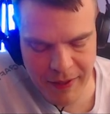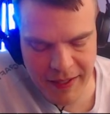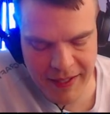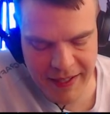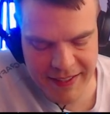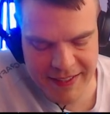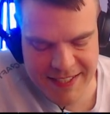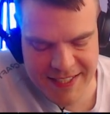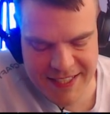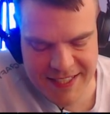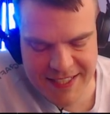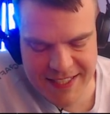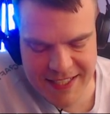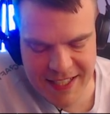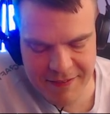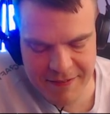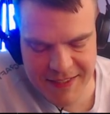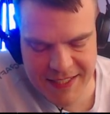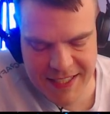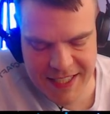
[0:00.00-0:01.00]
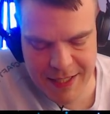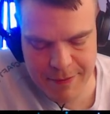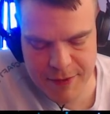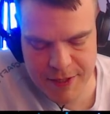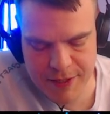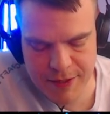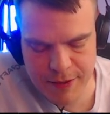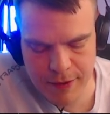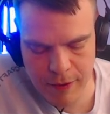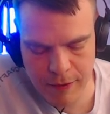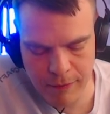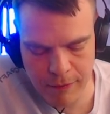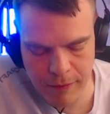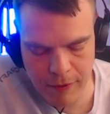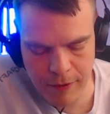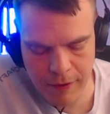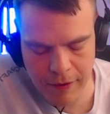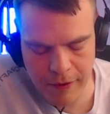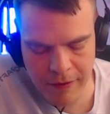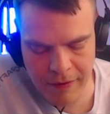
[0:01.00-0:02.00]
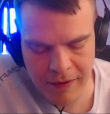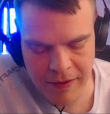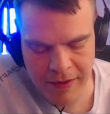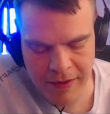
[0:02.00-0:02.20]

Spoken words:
and it just seems so wrong.